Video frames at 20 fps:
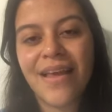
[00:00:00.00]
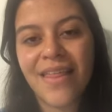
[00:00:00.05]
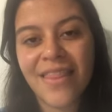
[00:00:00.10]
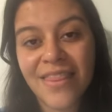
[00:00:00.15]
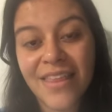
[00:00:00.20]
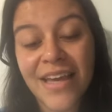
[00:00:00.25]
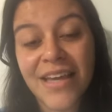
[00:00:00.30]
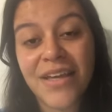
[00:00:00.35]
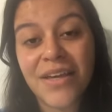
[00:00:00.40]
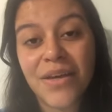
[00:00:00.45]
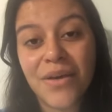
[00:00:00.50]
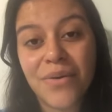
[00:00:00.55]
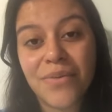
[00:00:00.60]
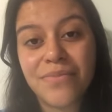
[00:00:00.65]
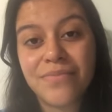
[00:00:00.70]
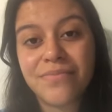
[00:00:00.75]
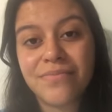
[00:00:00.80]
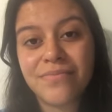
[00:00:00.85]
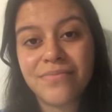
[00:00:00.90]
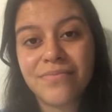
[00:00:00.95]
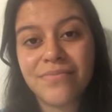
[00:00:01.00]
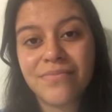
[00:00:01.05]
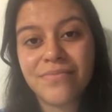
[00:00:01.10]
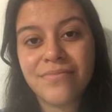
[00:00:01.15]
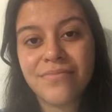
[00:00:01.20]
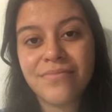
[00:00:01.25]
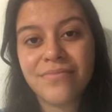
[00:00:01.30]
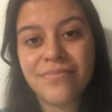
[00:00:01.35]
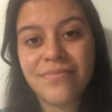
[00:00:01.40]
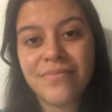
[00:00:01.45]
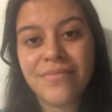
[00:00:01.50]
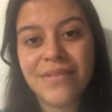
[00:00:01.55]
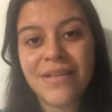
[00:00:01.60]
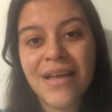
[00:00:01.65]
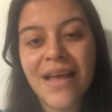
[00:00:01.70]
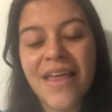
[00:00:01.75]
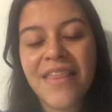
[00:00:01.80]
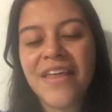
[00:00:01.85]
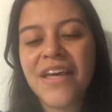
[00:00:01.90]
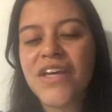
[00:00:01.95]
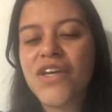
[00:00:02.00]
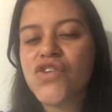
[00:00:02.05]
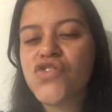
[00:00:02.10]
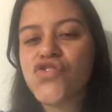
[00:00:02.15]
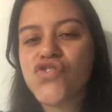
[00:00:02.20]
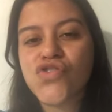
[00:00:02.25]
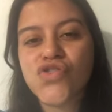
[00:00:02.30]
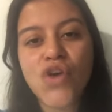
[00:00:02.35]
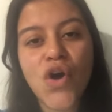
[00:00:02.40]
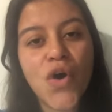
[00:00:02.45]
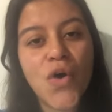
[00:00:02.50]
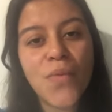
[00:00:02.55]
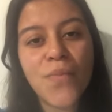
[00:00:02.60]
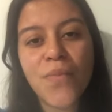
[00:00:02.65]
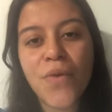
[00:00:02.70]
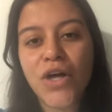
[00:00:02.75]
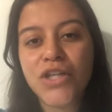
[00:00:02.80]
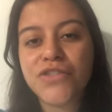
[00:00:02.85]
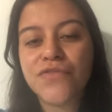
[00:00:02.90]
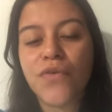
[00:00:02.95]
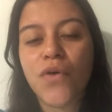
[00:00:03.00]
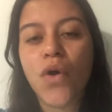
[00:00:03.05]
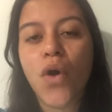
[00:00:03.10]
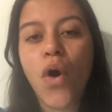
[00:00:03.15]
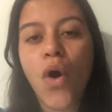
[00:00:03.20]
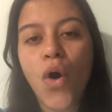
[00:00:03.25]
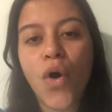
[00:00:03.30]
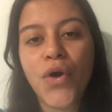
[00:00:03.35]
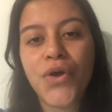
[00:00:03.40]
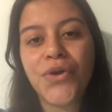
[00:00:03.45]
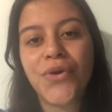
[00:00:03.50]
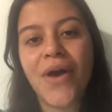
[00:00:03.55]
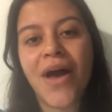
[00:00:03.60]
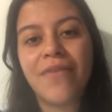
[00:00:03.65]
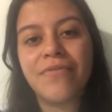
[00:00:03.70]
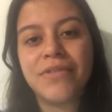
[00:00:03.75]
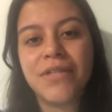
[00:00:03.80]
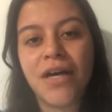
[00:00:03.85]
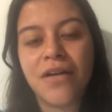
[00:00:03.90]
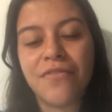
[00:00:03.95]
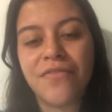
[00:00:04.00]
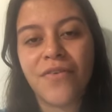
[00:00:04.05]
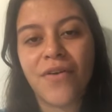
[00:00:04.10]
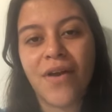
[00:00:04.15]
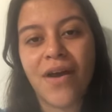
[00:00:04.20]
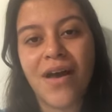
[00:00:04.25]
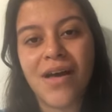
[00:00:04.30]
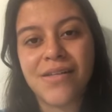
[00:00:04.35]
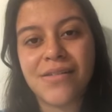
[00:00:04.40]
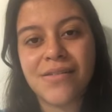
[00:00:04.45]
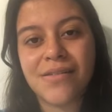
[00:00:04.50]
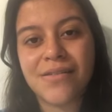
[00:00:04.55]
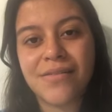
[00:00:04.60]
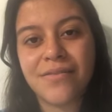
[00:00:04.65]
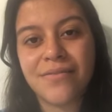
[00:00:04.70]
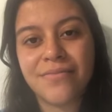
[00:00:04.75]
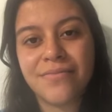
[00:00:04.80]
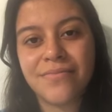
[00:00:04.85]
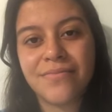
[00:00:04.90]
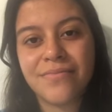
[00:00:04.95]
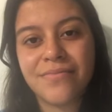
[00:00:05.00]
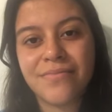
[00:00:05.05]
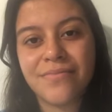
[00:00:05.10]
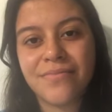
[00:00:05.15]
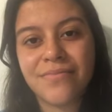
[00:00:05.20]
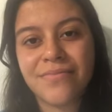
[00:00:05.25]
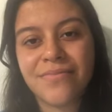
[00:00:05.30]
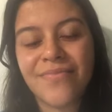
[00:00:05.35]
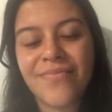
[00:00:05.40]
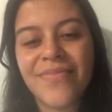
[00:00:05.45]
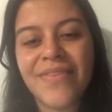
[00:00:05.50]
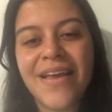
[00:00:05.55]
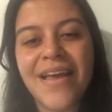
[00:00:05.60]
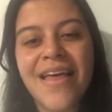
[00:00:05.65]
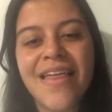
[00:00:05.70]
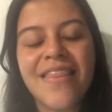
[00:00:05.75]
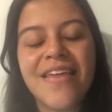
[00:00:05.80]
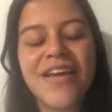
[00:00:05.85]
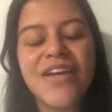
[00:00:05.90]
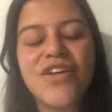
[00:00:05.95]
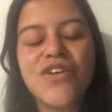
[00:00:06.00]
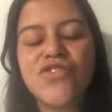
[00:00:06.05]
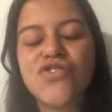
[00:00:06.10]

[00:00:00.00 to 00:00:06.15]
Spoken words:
Thank you. Thank you so much for all you have done for us. Thank you